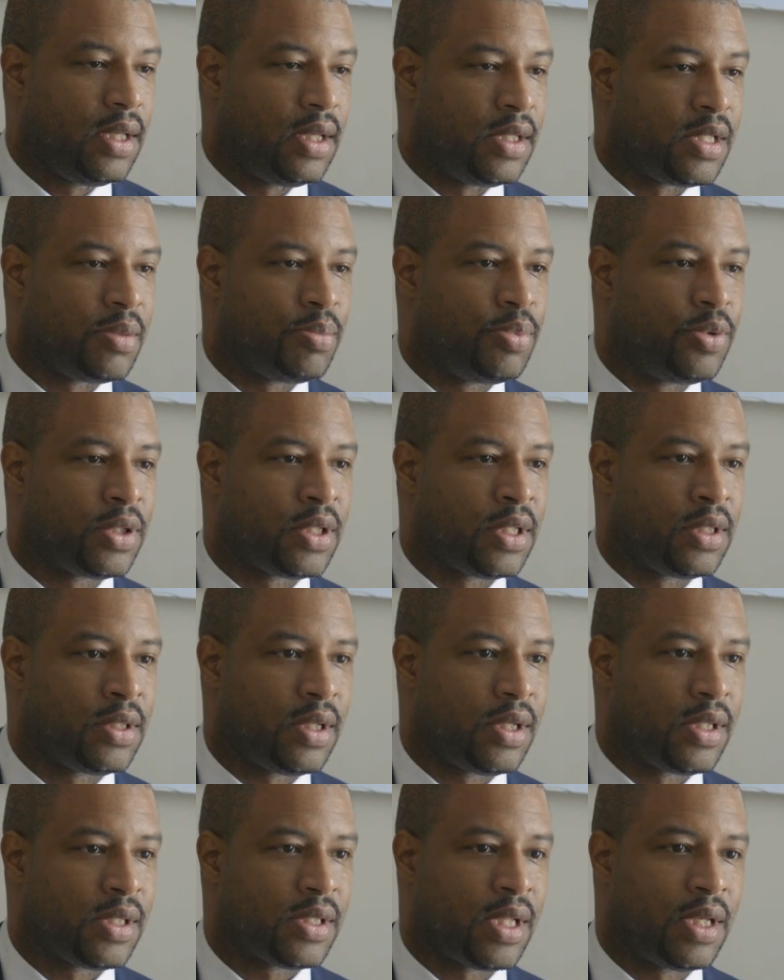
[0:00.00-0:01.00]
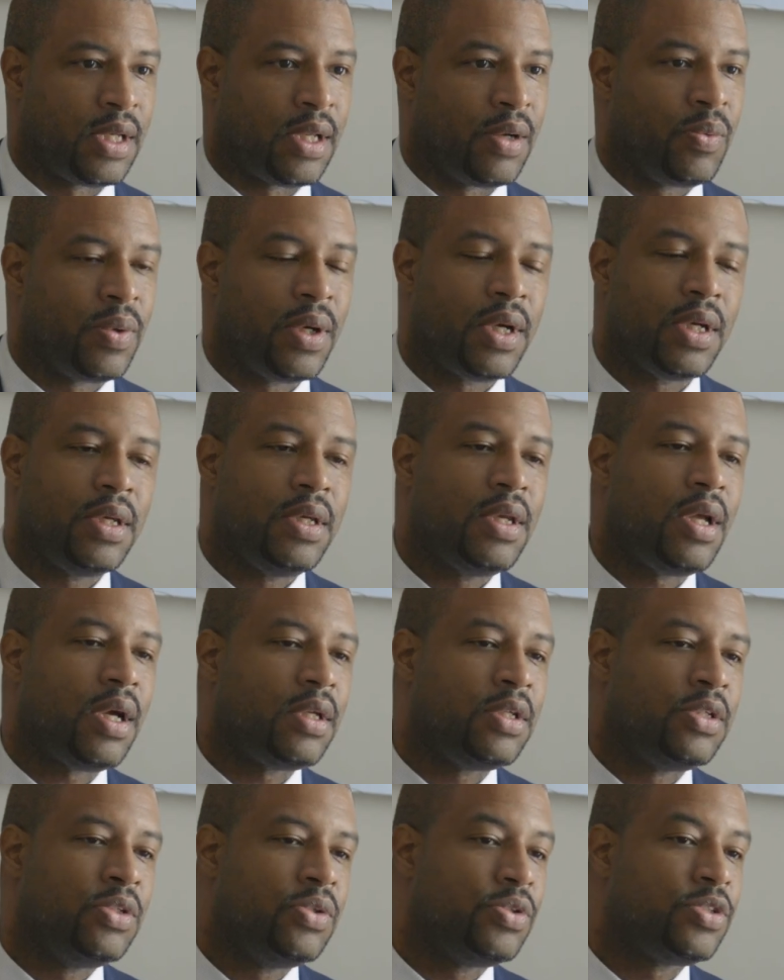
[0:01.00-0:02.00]
It's important to understand that we're not
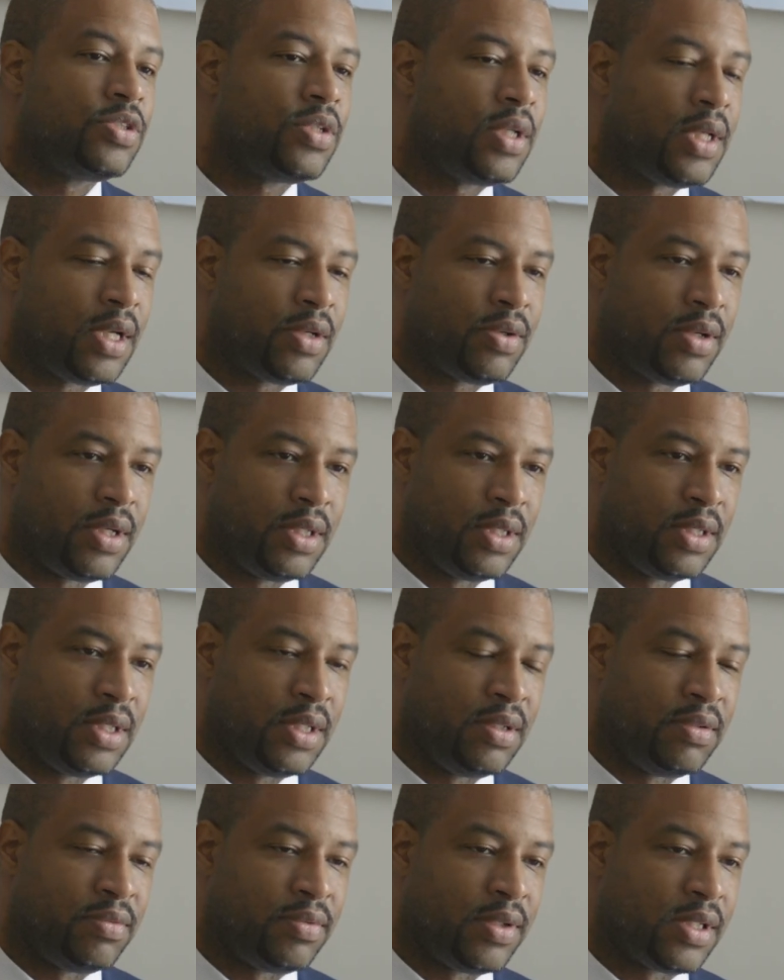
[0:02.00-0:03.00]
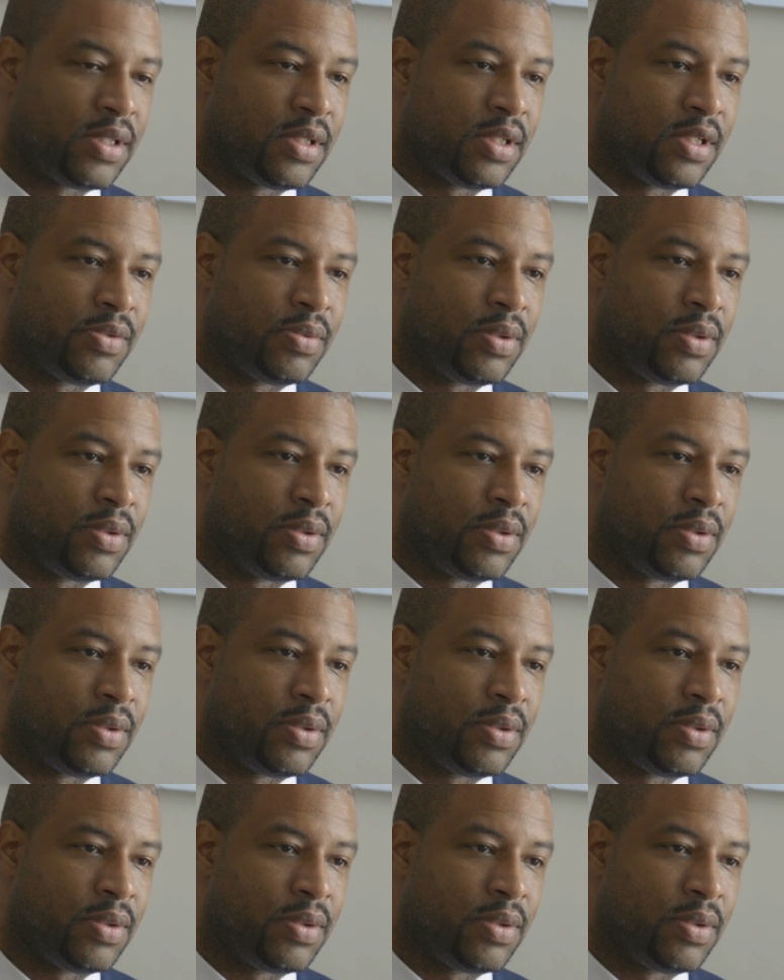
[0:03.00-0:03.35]
usually accredited investors.